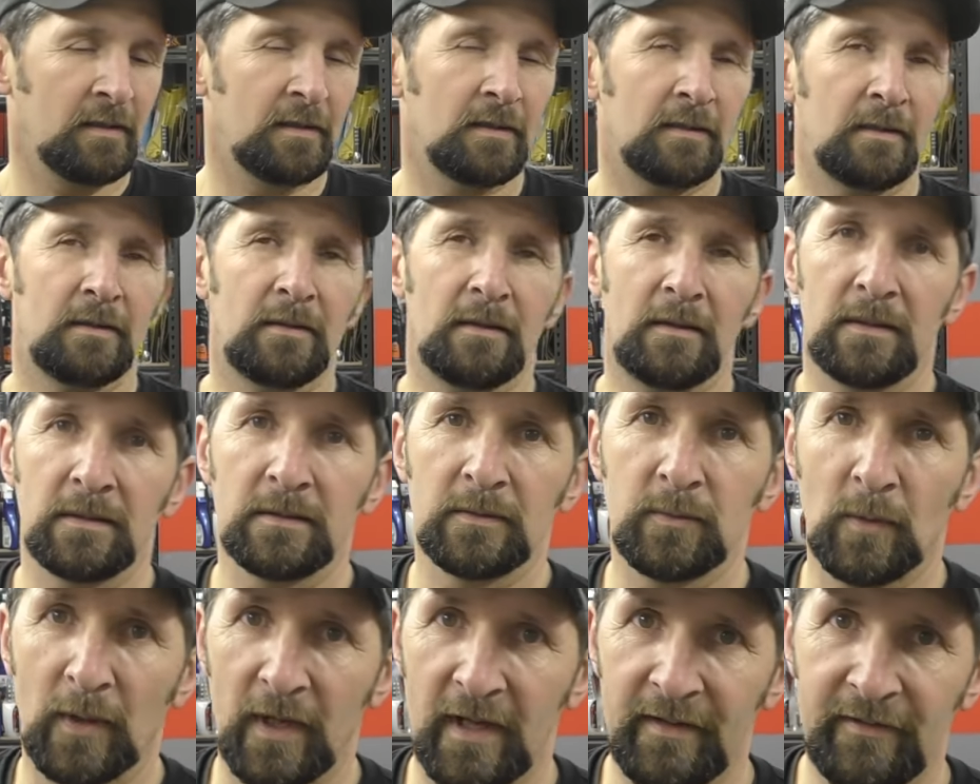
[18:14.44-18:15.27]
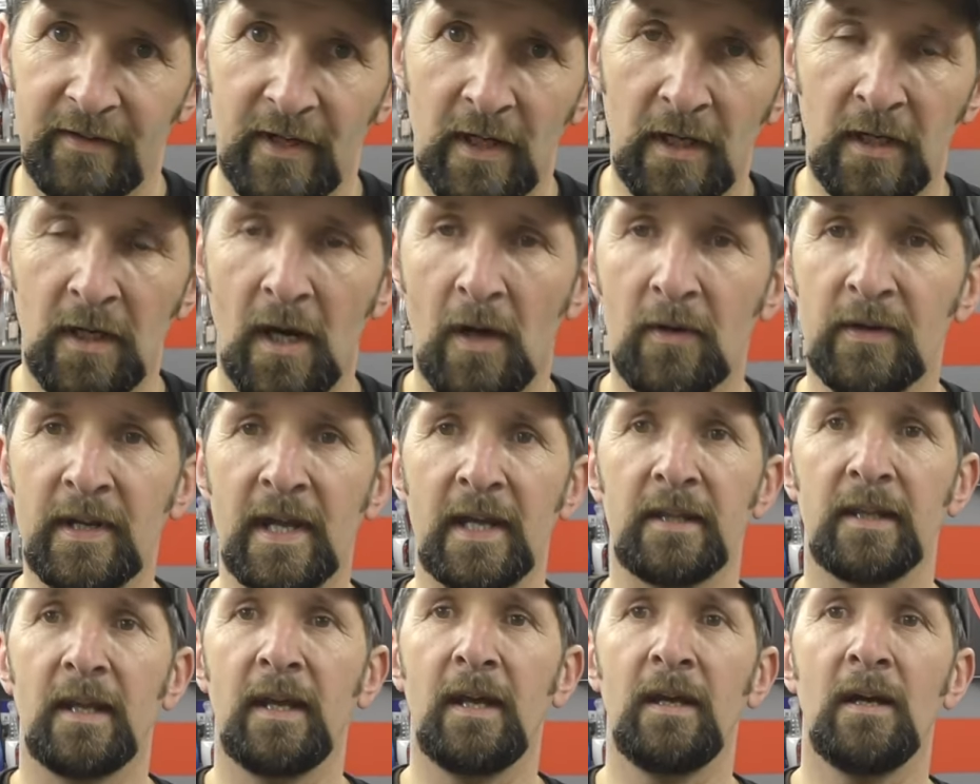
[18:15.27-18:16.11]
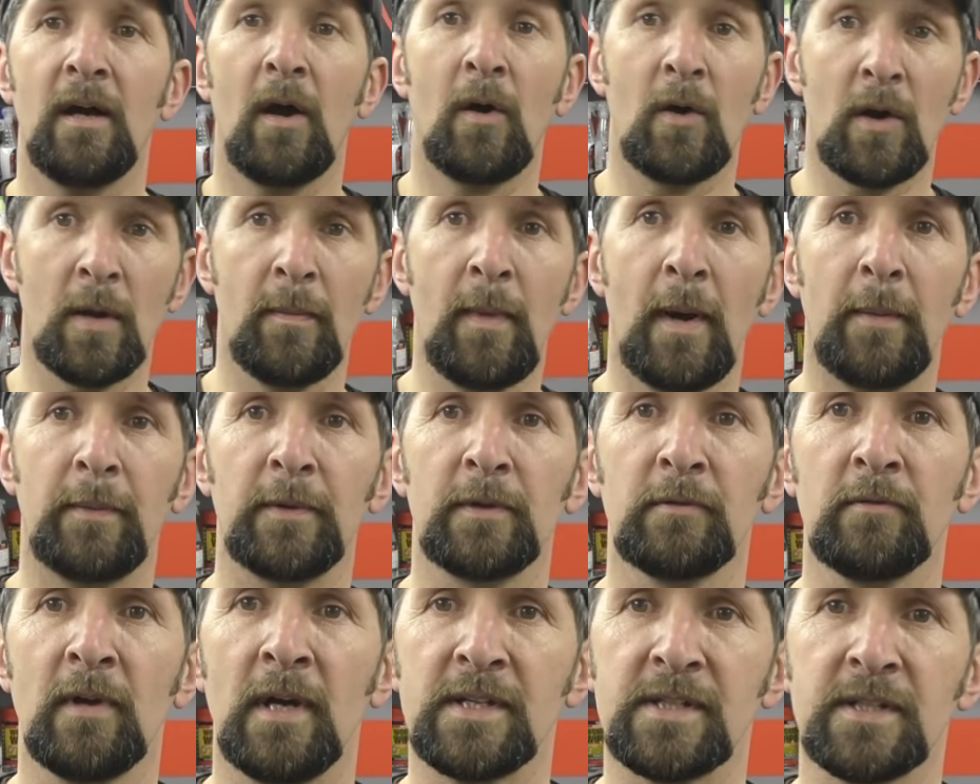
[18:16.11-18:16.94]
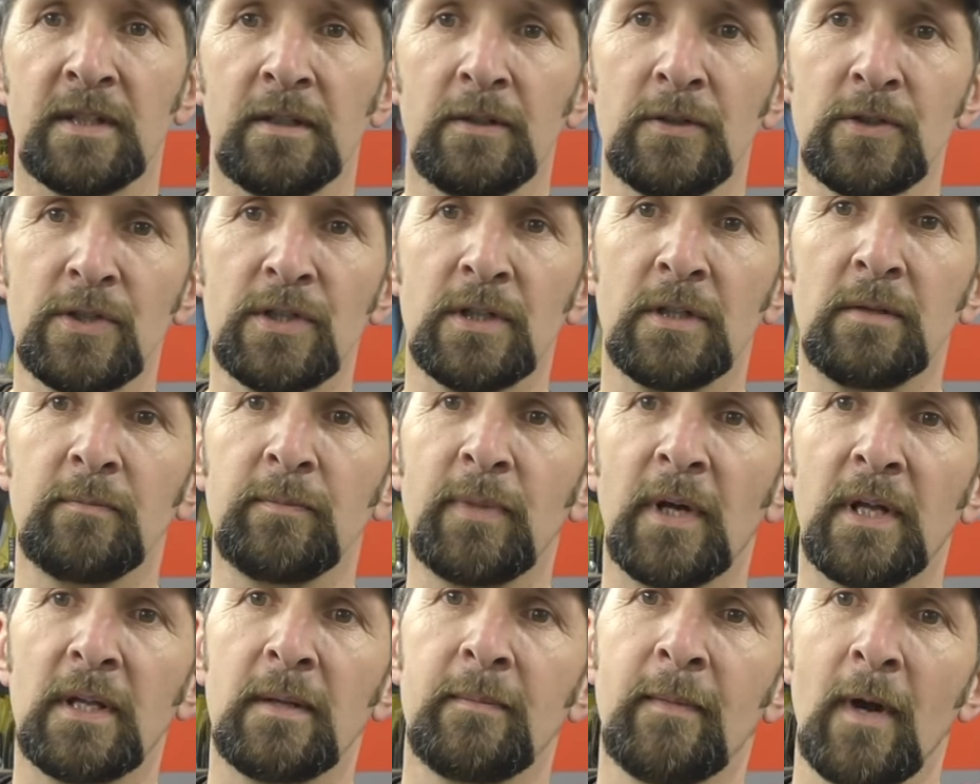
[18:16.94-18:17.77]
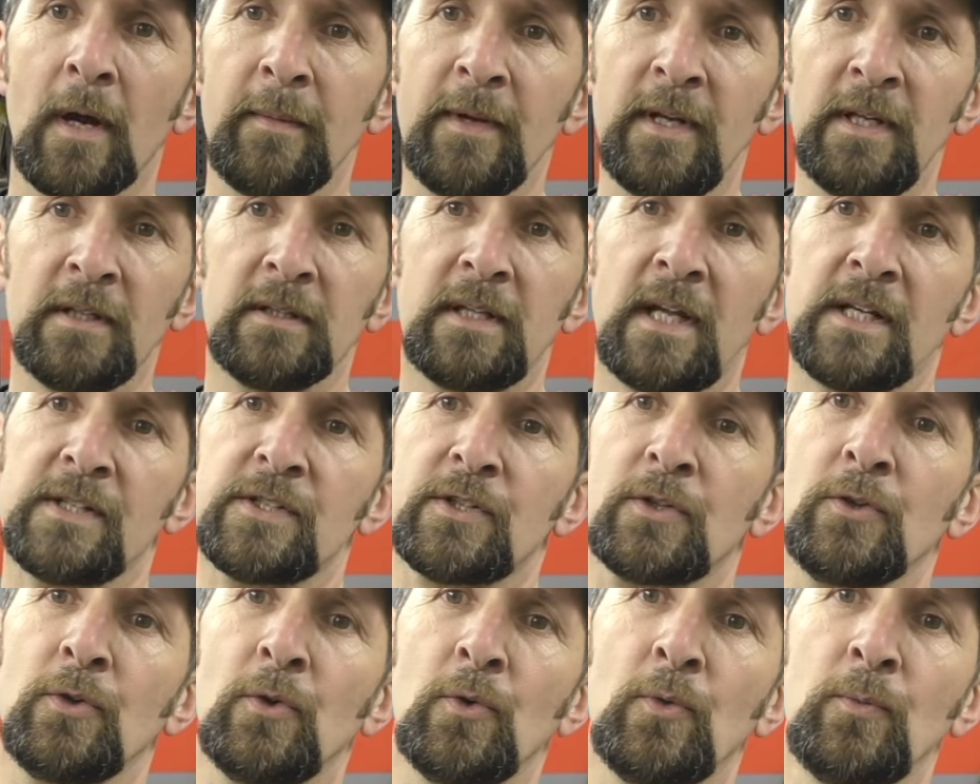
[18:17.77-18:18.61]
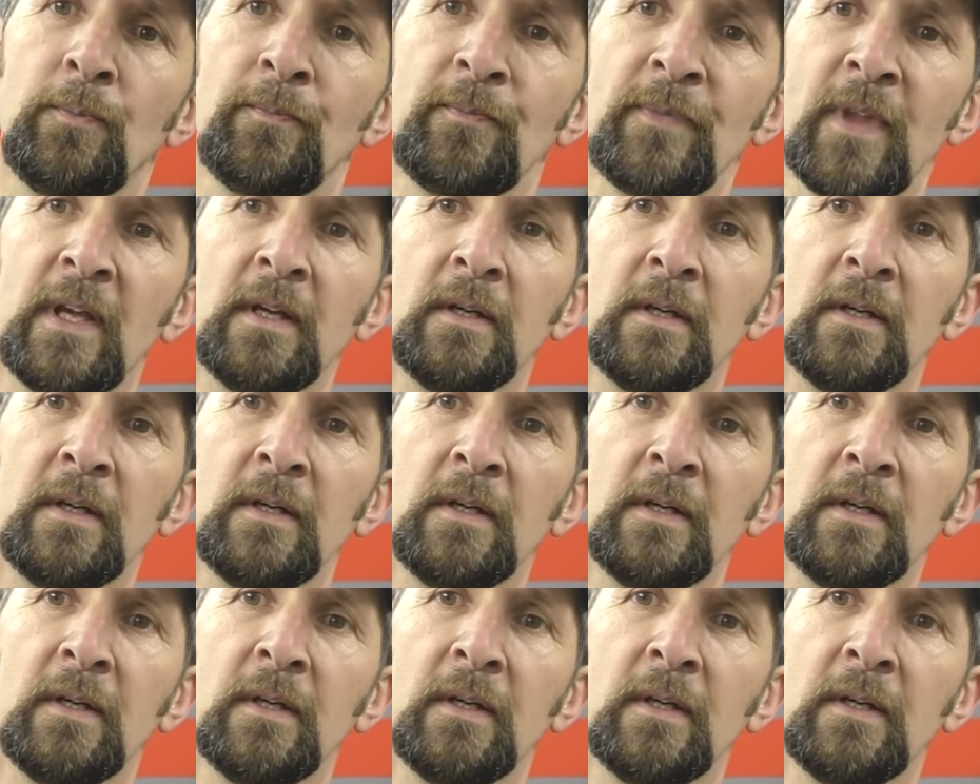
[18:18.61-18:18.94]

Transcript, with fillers: uh, whatever, I'll get there, I'll come up with the right solution, but at the moment, that's cool.